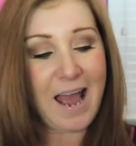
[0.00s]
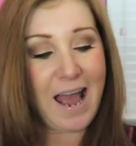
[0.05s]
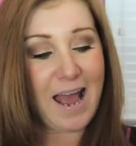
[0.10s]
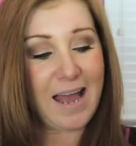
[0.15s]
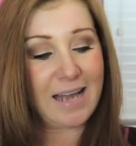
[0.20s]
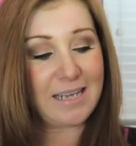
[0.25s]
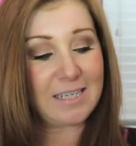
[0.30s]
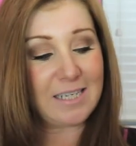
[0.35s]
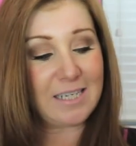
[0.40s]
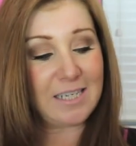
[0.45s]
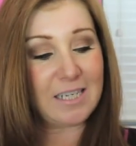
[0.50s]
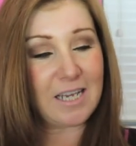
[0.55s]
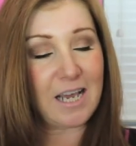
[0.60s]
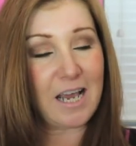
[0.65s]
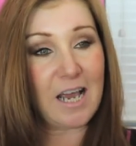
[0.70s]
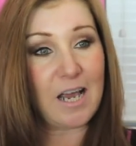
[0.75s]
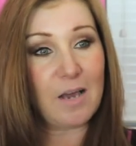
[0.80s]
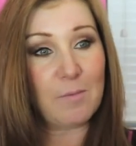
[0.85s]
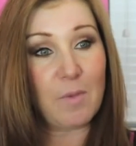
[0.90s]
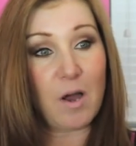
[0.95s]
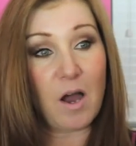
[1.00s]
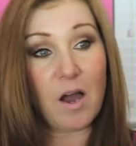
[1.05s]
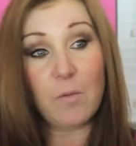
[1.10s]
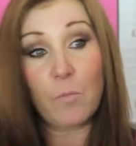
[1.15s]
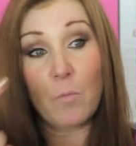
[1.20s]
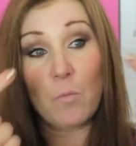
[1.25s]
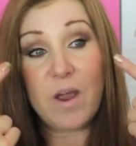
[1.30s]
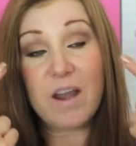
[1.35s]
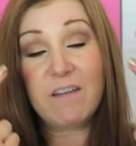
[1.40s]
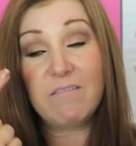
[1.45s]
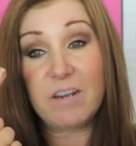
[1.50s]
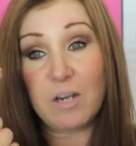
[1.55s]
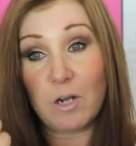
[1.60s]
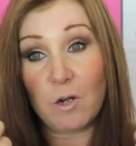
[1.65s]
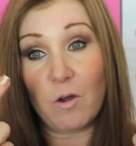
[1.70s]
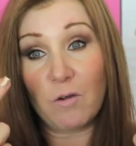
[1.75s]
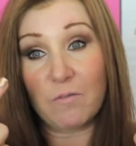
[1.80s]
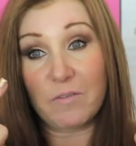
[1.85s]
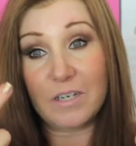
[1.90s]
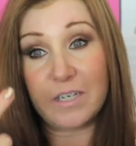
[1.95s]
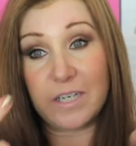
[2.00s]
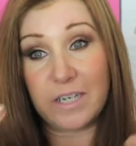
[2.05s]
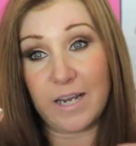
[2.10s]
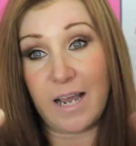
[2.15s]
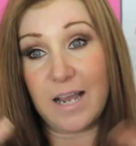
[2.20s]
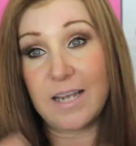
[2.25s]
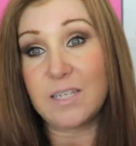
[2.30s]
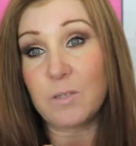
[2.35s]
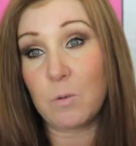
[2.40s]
And I'm wearing a lot of it today,